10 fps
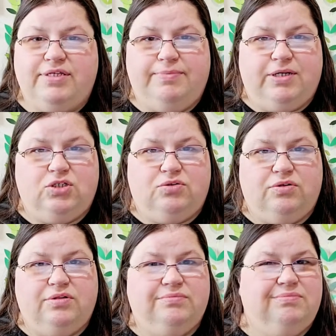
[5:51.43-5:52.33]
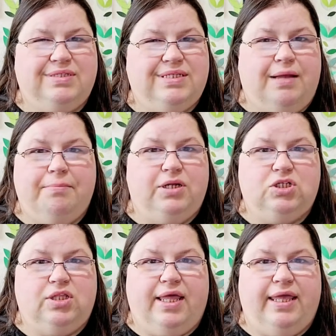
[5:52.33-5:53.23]
special is not
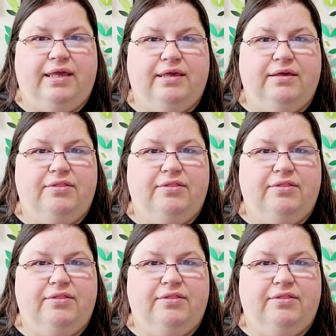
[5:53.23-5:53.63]
much like